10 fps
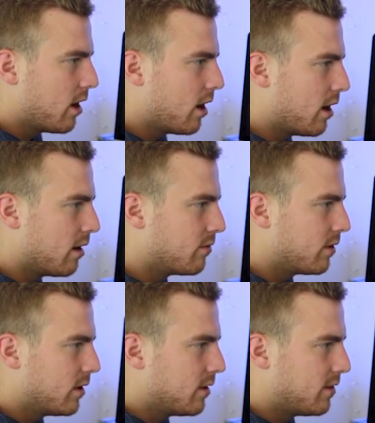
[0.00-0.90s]

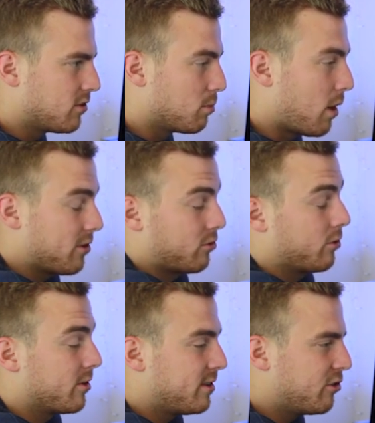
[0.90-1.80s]
of this
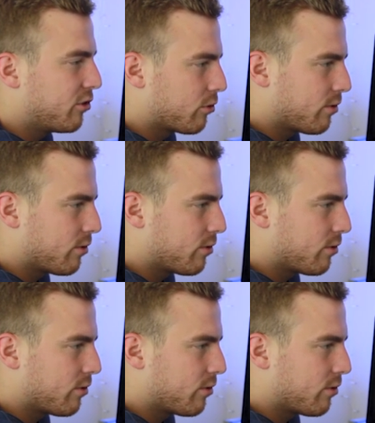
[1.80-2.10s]
monster, or a digital